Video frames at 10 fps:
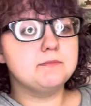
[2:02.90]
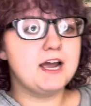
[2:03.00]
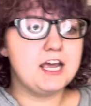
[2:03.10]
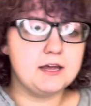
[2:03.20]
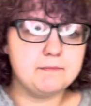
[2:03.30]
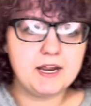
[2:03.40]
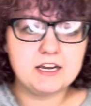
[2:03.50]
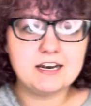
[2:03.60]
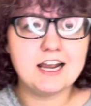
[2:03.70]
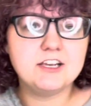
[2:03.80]
to my
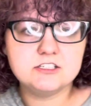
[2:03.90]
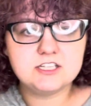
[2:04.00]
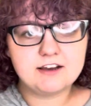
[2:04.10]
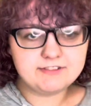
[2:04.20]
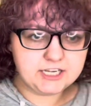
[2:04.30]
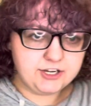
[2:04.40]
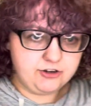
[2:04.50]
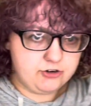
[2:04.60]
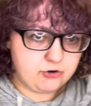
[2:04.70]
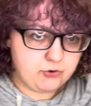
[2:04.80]
headband. I used to have like a
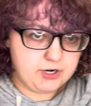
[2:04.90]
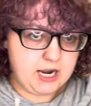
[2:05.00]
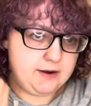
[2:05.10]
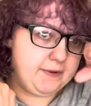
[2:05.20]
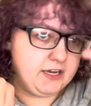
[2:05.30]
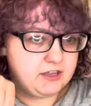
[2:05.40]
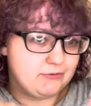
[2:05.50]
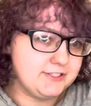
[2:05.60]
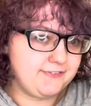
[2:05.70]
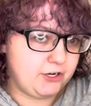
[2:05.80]
unicorn headband that
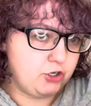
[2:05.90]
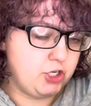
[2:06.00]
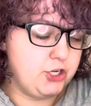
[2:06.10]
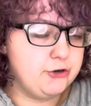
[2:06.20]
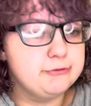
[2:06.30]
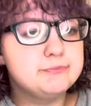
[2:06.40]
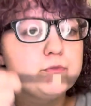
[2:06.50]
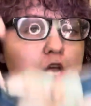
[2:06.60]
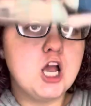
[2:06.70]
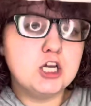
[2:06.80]
was very cute.
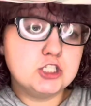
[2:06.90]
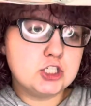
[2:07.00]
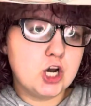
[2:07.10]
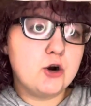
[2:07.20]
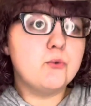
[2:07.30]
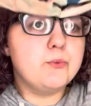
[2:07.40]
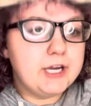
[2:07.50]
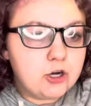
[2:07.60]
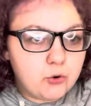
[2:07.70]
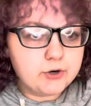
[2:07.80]
So
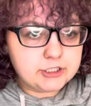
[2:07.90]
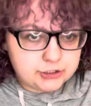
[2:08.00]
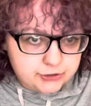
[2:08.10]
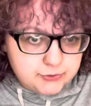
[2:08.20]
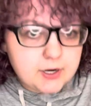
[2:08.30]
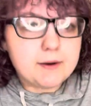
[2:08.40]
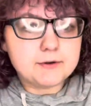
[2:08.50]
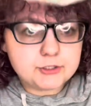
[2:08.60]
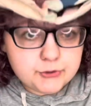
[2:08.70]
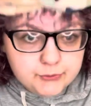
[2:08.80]
we're going to
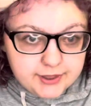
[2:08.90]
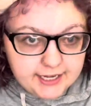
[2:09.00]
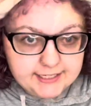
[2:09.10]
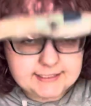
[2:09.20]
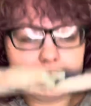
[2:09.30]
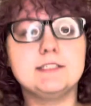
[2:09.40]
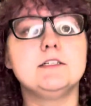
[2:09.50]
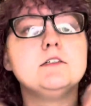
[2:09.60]
do this